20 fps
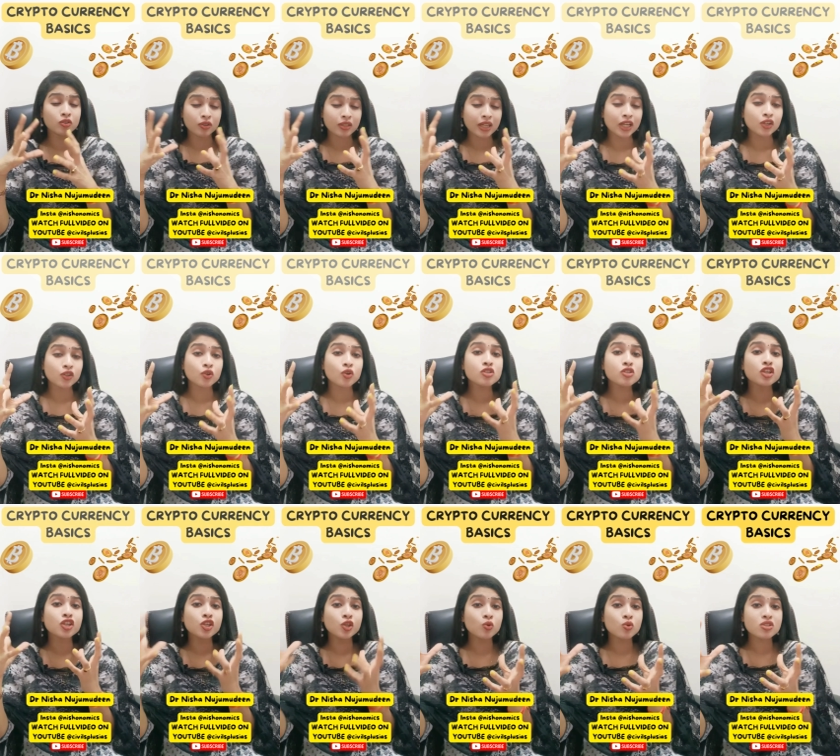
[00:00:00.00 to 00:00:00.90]
controls
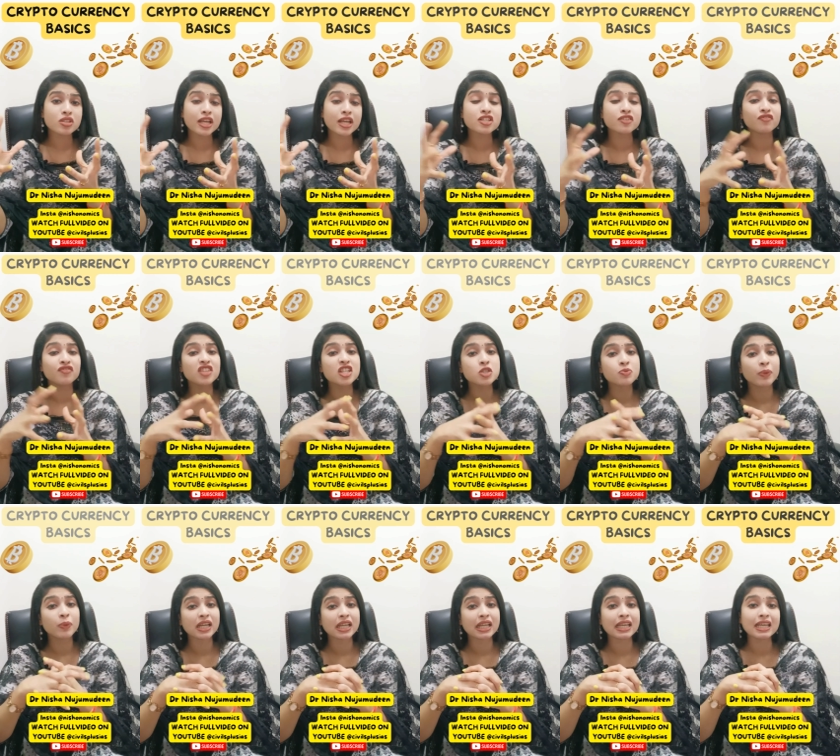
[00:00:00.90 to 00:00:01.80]
the usage of this
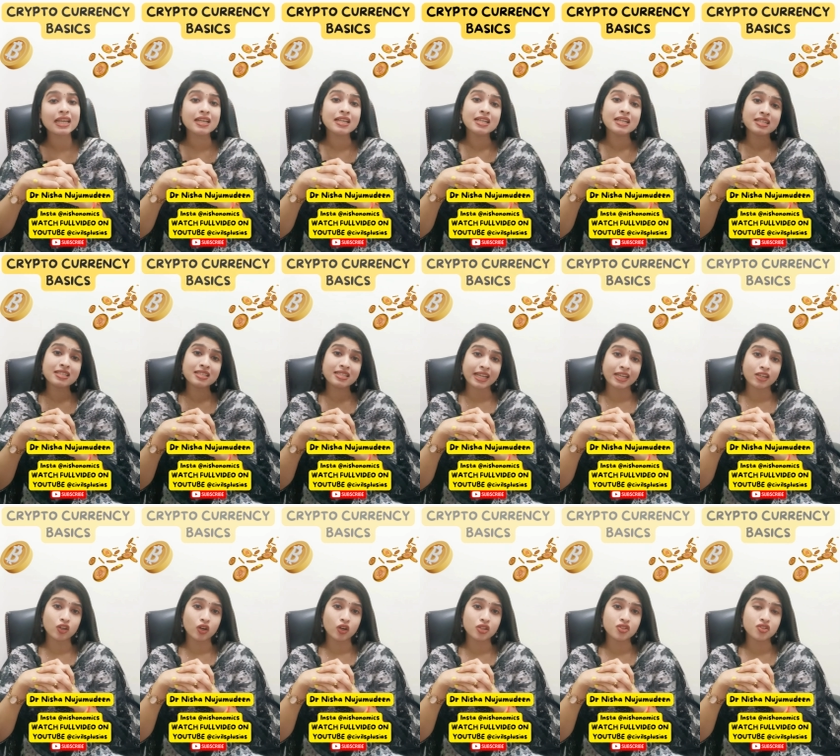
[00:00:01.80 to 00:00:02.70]
particular
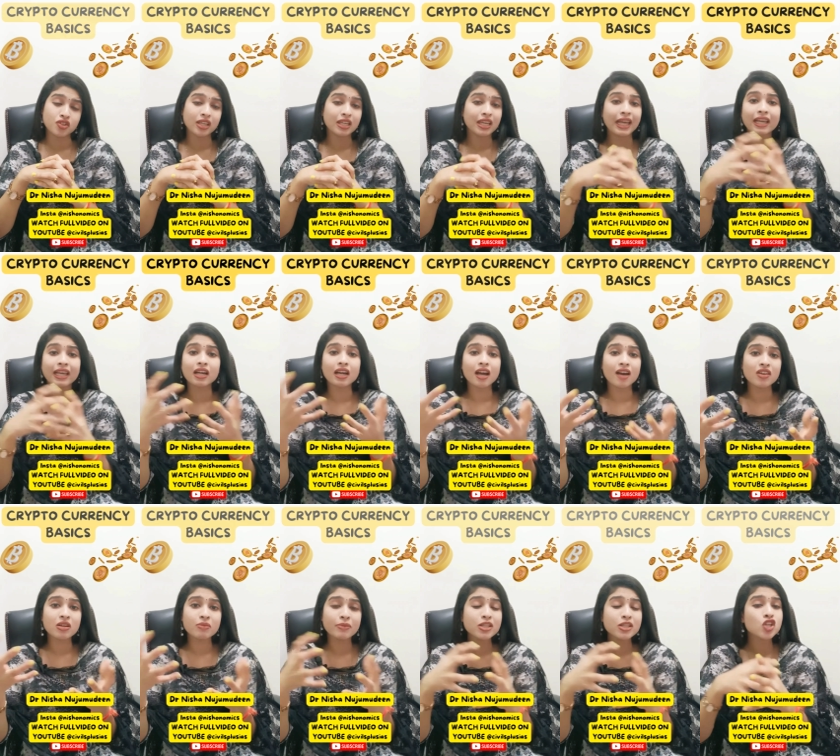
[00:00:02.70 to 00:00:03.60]
technology like a
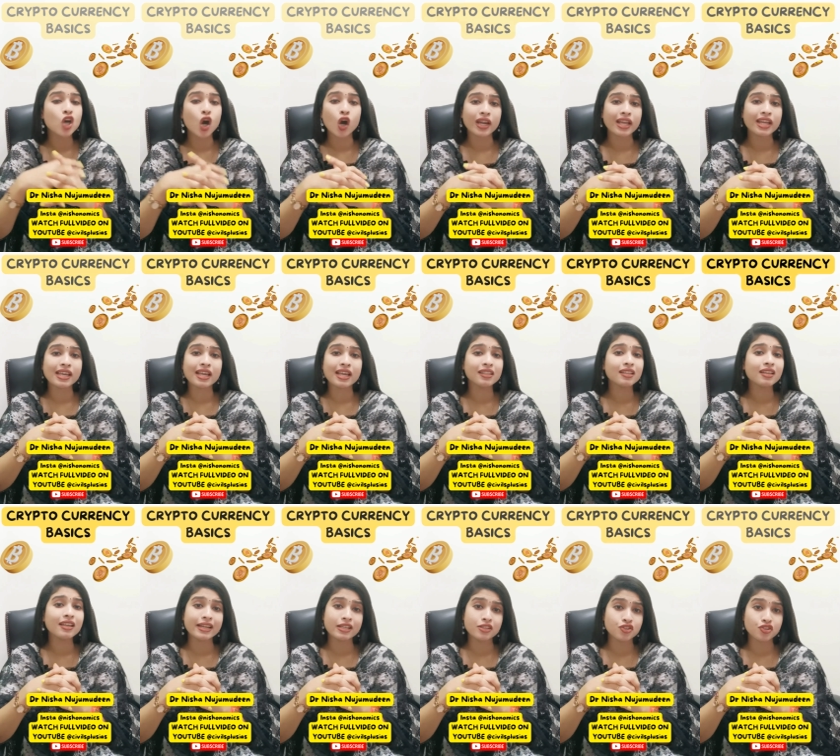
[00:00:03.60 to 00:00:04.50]
government or any
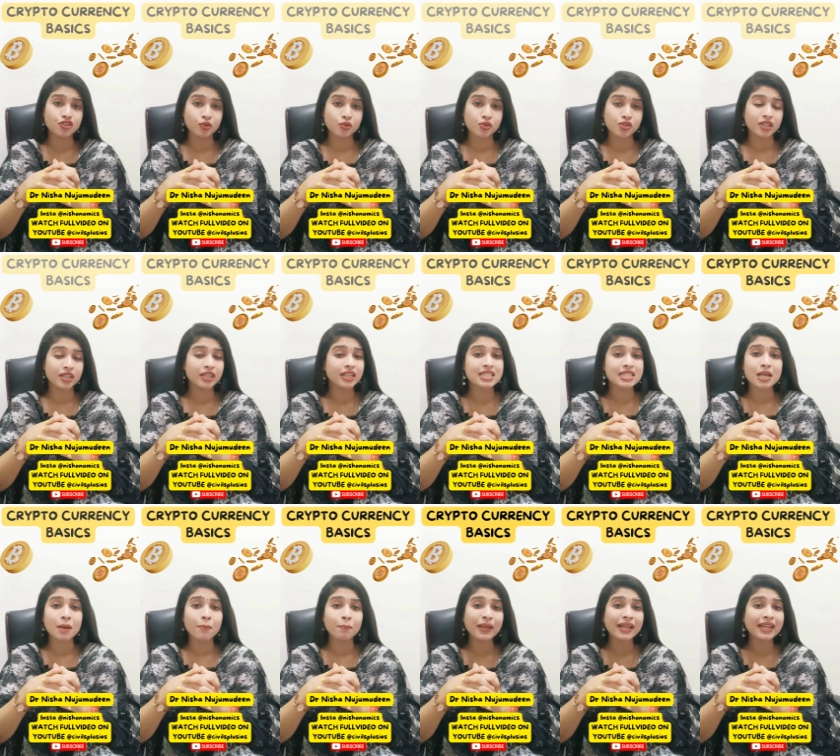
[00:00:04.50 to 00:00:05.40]
other institution. It is
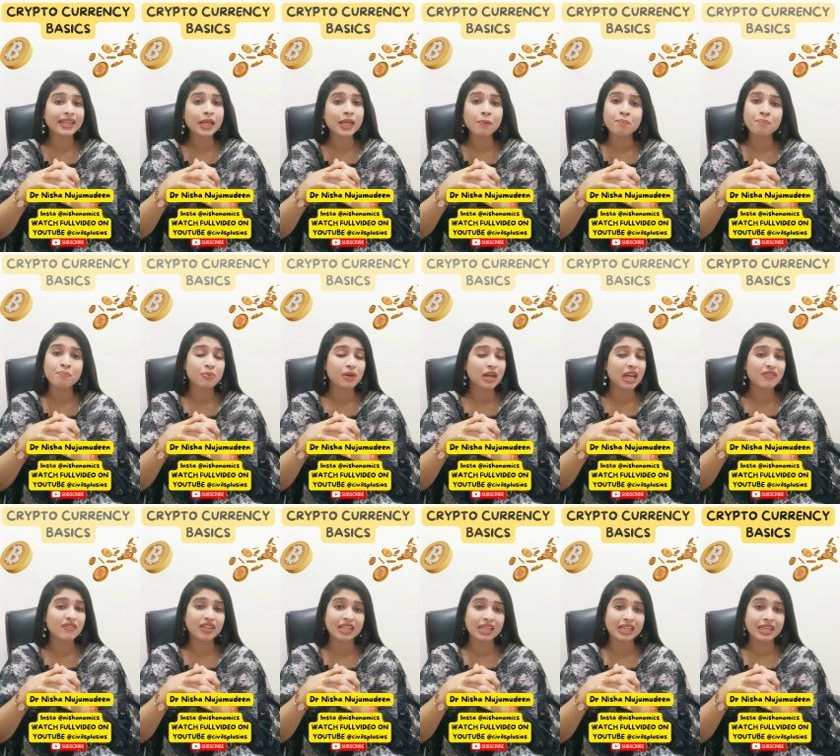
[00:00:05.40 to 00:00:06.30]
completely
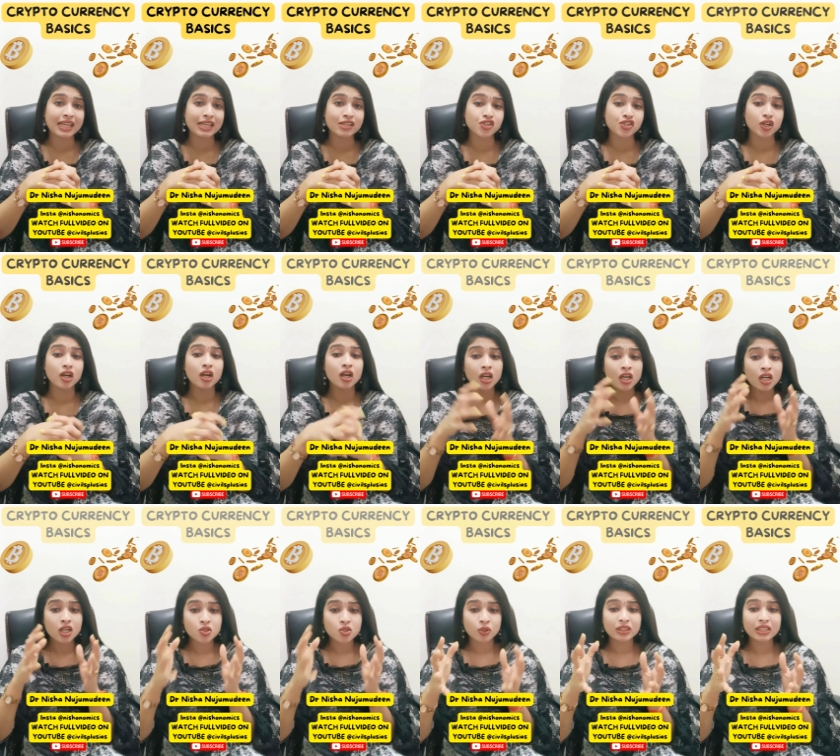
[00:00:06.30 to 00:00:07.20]
private in nature.
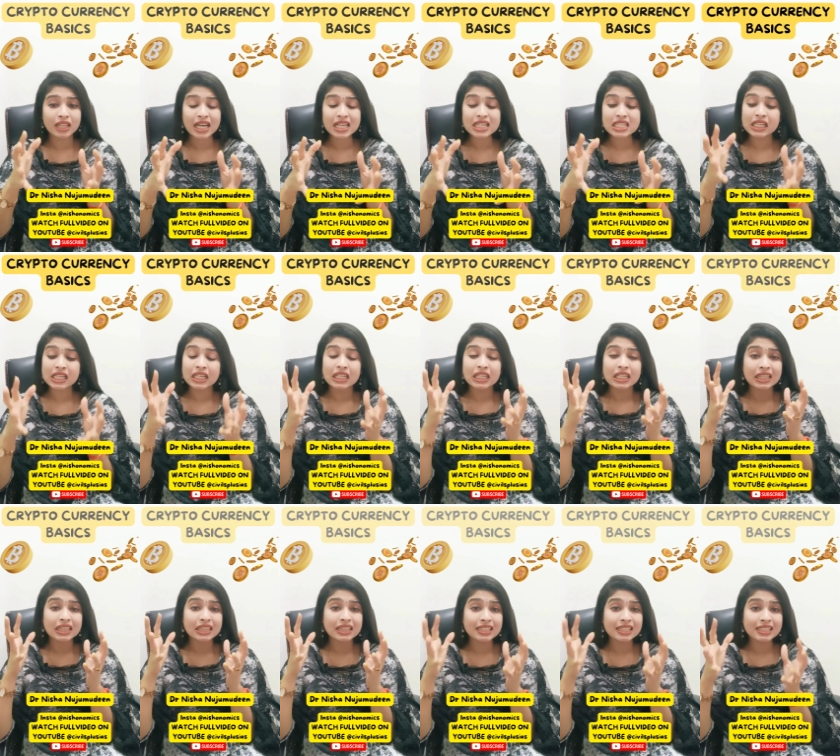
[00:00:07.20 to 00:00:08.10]
So thus,
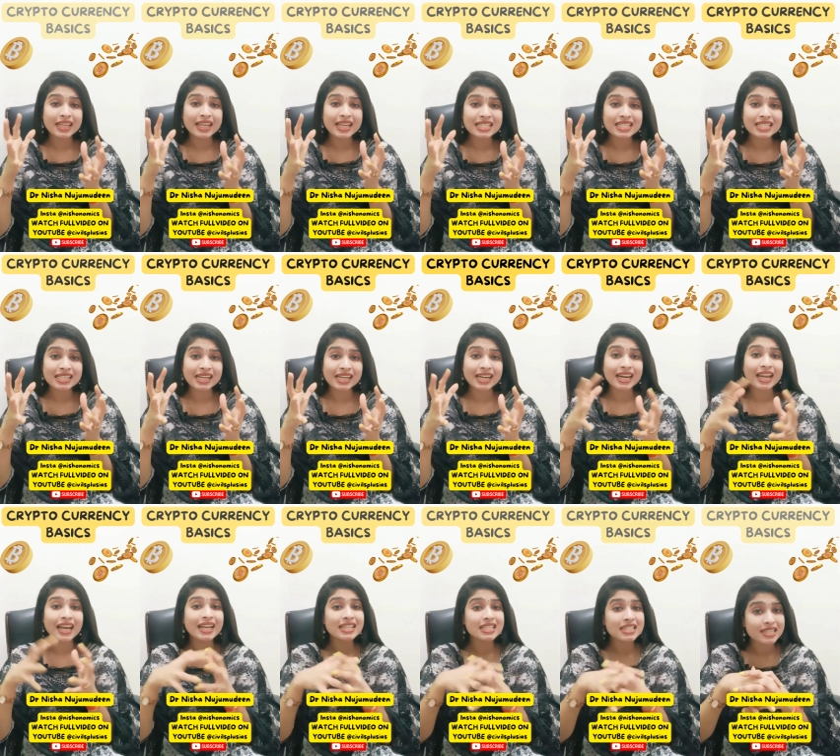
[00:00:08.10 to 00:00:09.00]
the
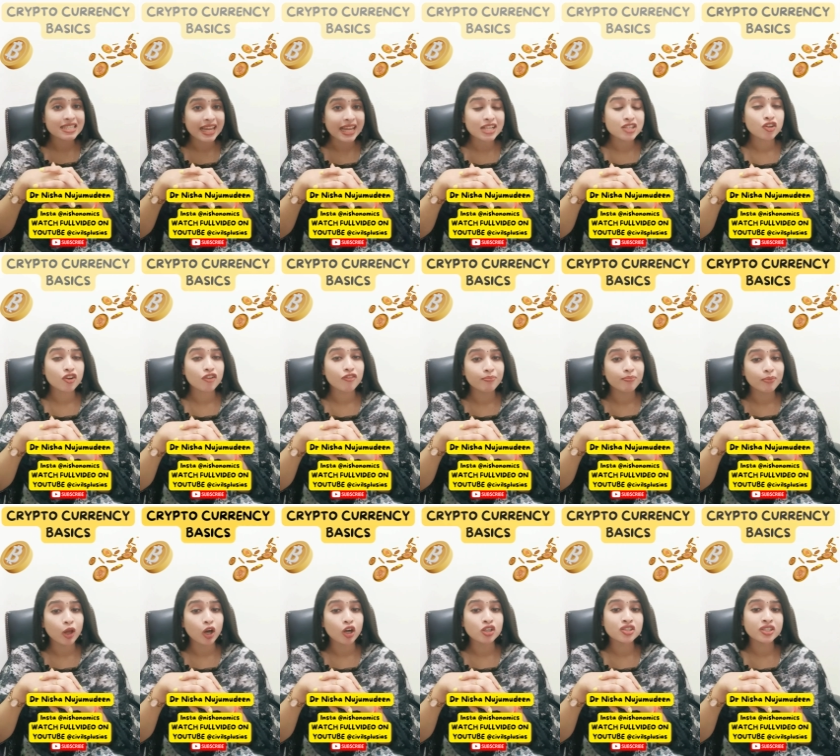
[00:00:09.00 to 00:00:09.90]
decentralized nature of
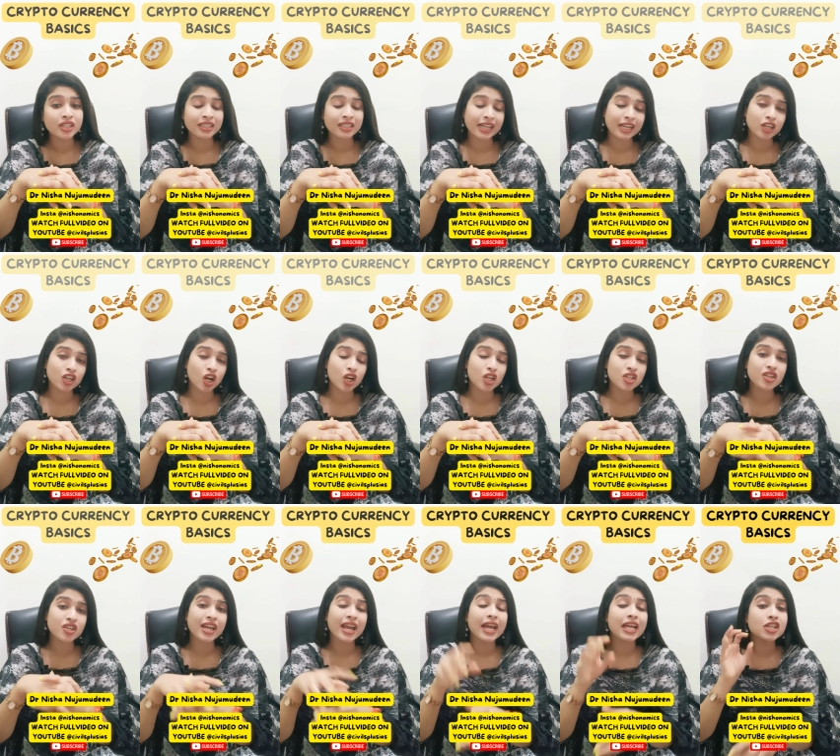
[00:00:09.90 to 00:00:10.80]
blockchain
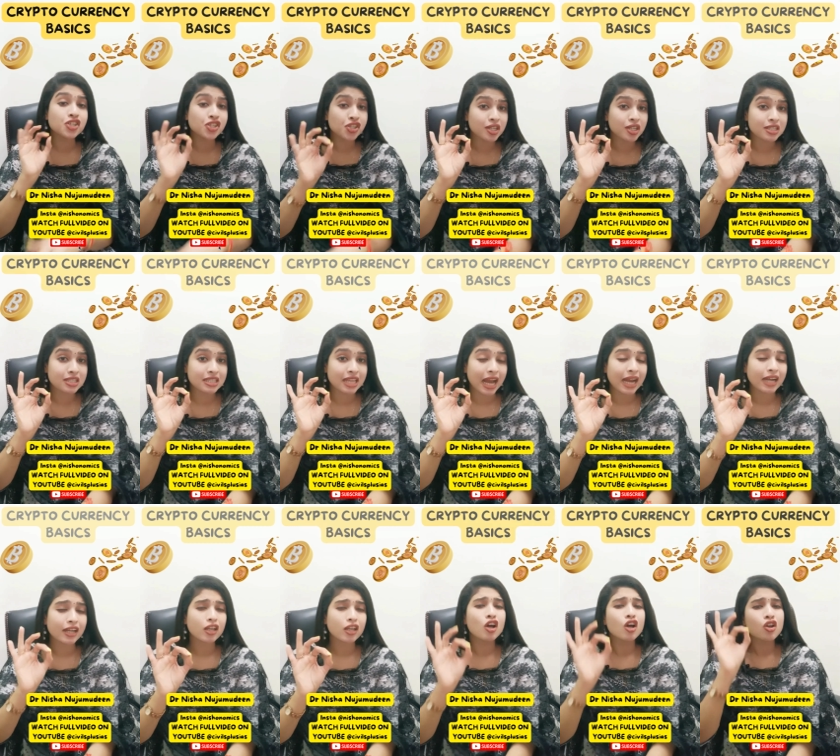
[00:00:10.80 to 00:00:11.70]
technology ensures
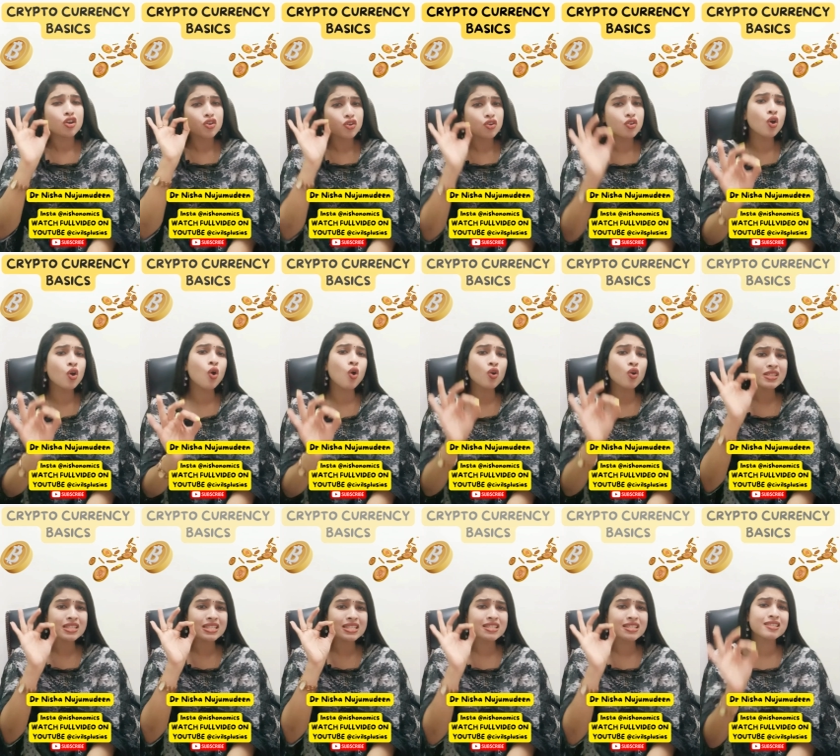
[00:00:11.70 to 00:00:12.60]
that
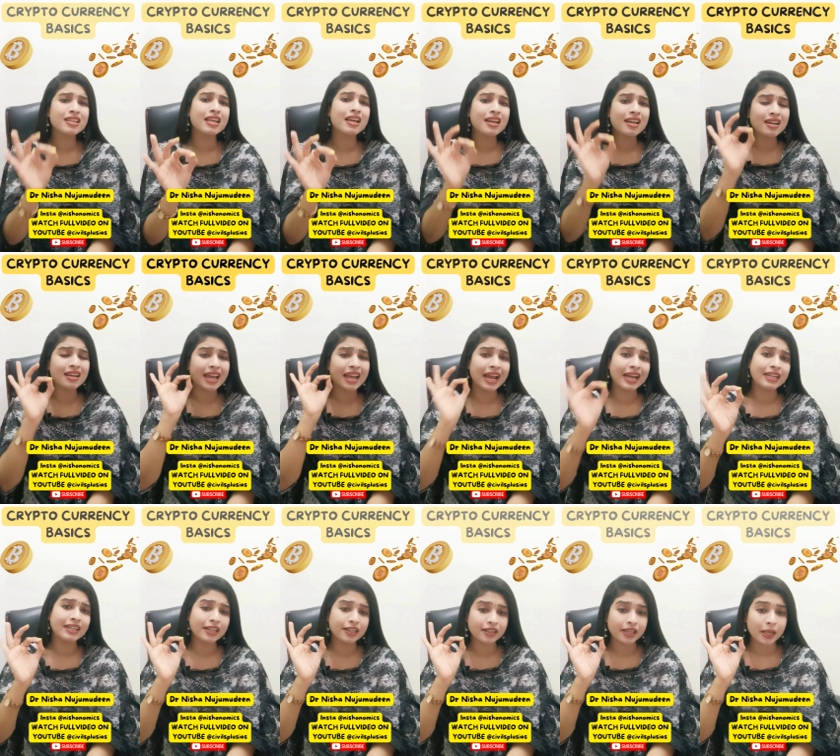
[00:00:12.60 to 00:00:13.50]
no single
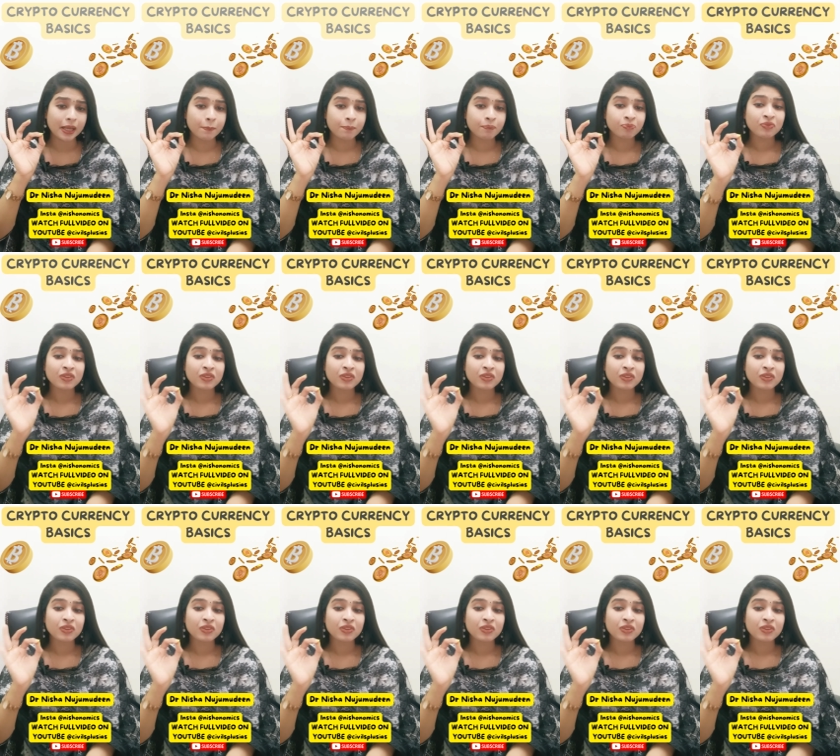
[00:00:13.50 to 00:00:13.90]
entity